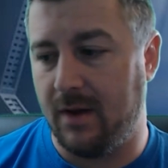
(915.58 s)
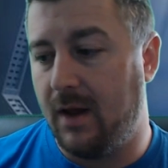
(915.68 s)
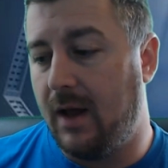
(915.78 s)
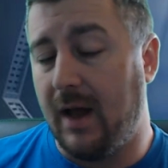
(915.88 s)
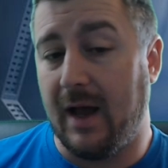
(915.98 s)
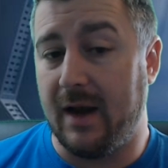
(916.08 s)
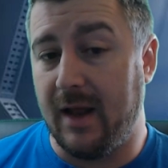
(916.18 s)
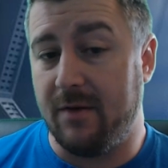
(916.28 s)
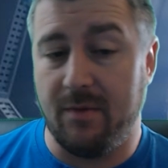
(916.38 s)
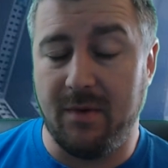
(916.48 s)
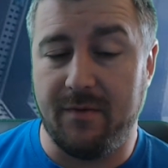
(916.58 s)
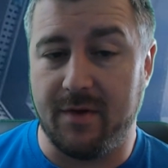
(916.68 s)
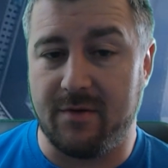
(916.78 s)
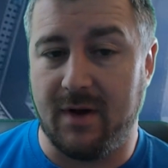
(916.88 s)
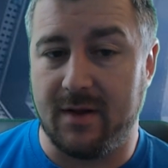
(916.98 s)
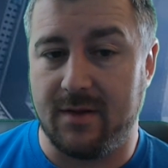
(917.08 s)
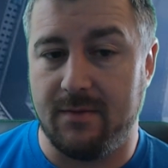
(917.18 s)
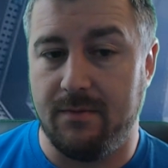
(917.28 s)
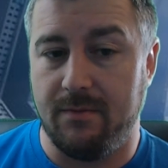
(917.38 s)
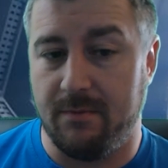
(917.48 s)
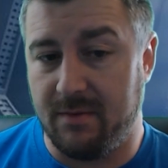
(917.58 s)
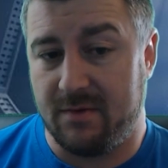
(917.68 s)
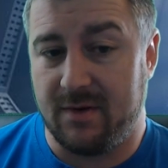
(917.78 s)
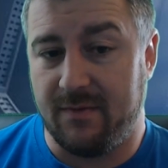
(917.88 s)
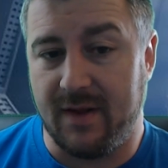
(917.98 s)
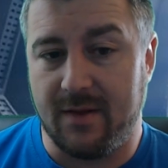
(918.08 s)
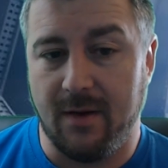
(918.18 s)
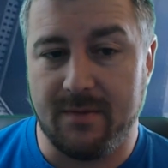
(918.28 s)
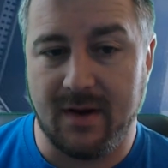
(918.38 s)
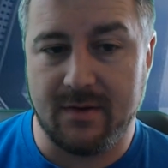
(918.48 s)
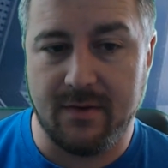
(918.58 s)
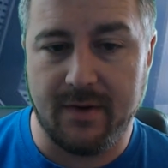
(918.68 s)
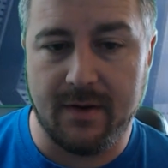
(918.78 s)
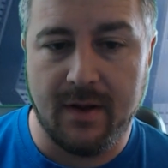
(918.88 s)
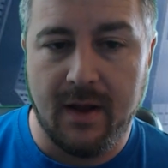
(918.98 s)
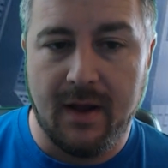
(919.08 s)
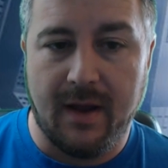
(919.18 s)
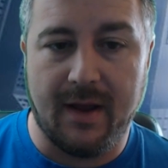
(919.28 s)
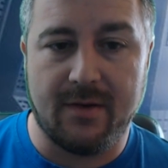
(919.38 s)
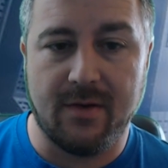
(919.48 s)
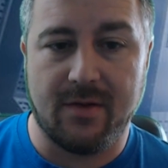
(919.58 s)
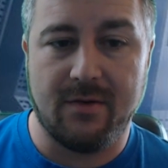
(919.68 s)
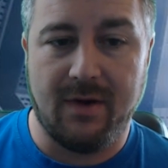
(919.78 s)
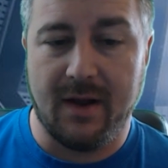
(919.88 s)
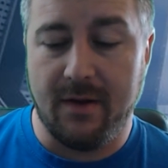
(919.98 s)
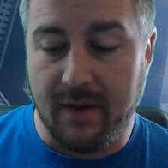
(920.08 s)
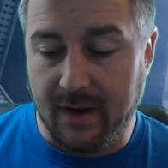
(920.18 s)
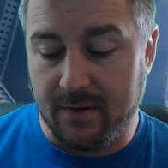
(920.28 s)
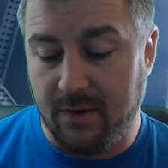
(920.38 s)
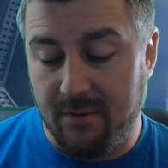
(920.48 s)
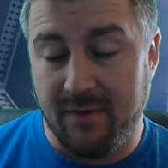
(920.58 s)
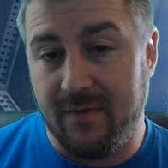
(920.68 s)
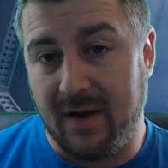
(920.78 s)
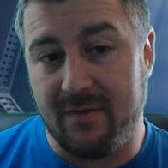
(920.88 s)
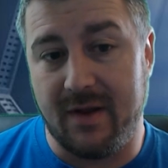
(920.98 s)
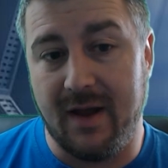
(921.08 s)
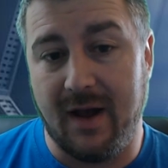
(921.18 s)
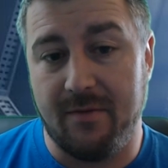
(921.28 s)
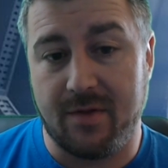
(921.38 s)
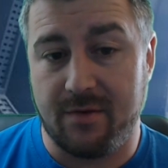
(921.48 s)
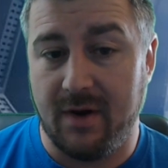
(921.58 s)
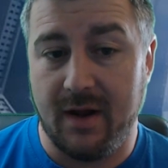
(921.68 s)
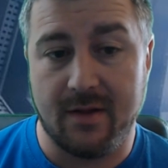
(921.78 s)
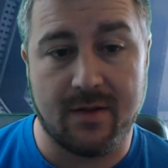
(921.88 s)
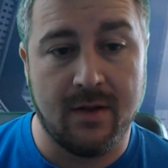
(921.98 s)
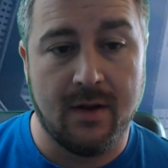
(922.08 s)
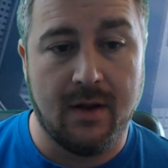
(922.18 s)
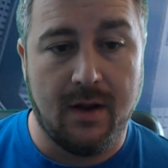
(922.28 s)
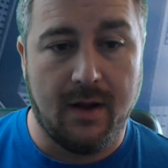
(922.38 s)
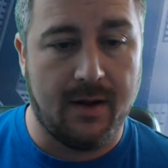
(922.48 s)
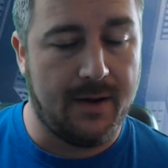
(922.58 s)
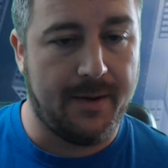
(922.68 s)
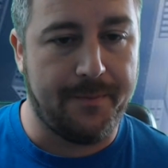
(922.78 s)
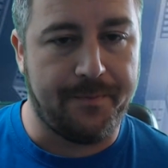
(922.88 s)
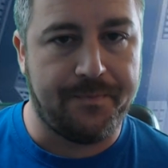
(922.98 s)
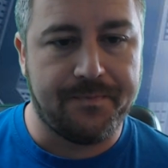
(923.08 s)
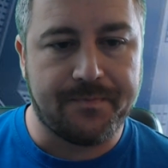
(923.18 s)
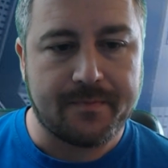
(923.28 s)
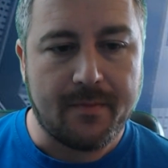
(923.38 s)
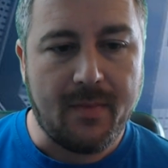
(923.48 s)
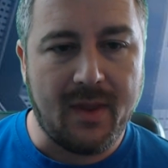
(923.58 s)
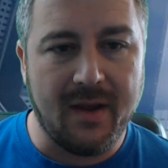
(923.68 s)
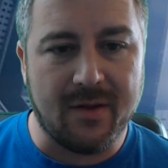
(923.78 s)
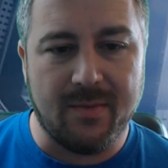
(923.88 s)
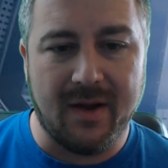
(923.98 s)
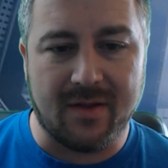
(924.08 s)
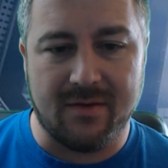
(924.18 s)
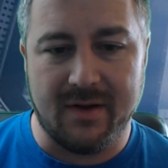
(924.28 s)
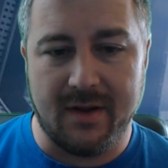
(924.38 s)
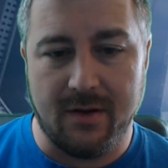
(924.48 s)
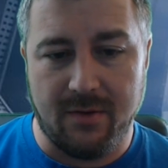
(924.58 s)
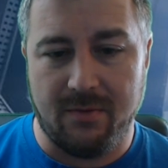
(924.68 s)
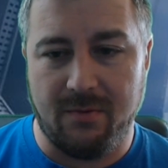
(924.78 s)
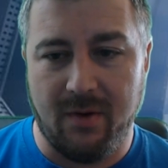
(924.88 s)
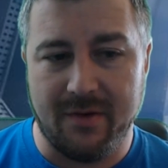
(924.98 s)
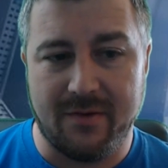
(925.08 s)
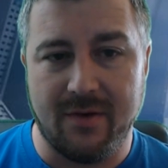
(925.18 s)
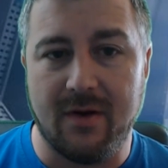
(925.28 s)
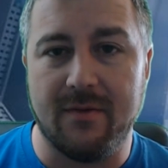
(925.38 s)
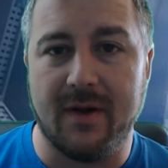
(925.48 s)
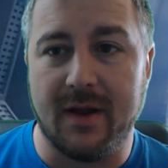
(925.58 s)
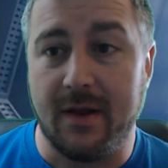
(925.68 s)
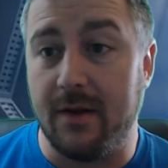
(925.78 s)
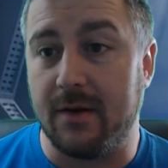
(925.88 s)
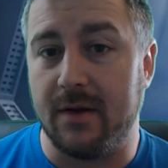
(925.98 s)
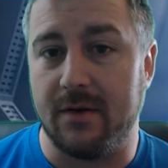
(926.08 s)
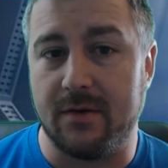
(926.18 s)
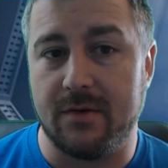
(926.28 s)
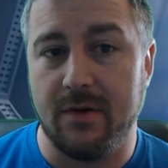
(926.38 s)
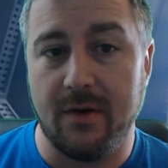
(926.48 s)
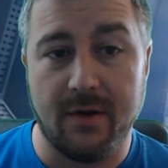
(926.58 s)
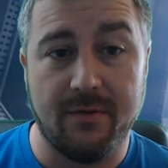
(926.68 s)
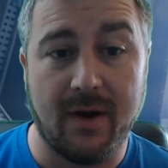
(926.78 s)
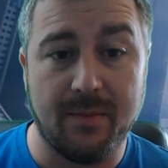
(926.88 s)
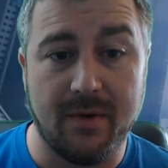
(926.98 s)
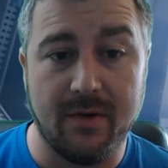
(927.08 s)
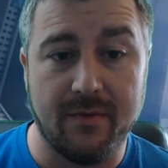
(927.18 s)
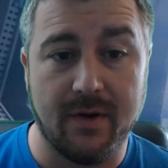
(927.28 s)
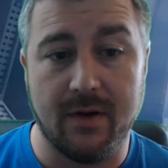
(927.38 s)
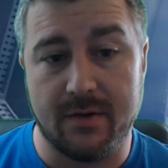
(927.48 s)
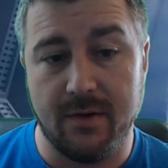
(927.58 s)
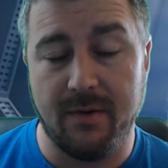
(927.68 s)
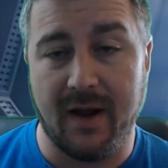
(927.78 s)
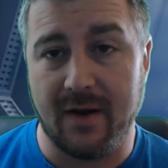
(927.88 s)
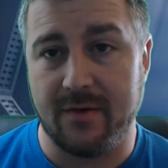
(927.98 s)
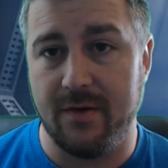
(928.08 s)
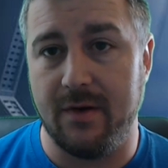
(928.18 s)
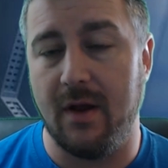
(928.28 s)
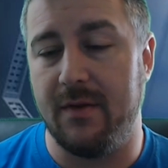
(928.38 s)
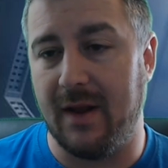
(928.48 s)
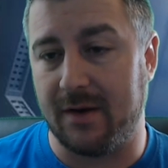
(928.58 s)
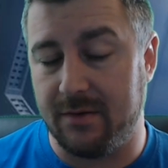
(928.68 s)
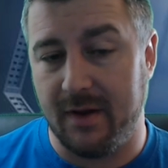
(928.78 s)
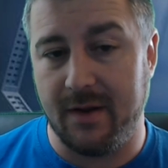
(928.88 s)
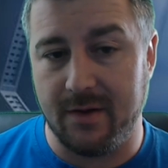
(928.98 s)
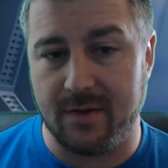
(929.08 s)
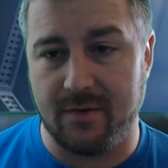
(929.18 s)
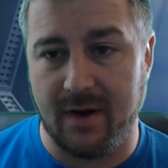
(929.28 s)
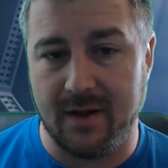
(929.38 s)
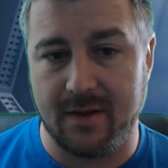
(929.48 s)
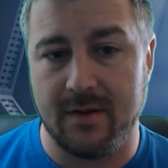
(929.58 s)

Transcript: and then remove your stress. It defeats the object of it. It doesn't let you ignore the fact that you have stress. It's basically a one-shot thing. You can do your red maneuver, do an action, and then clear your stress